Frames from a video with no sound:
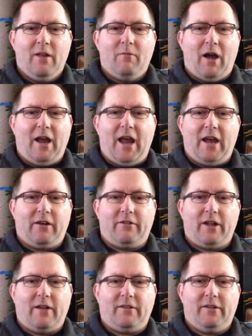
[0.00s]
My hat goes
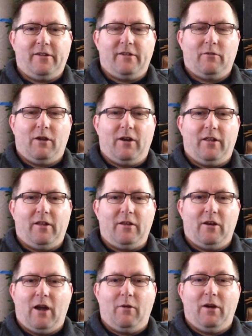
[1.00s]
out. This is one of the,
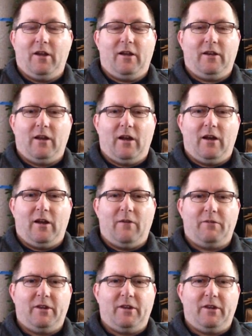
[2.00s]
I'm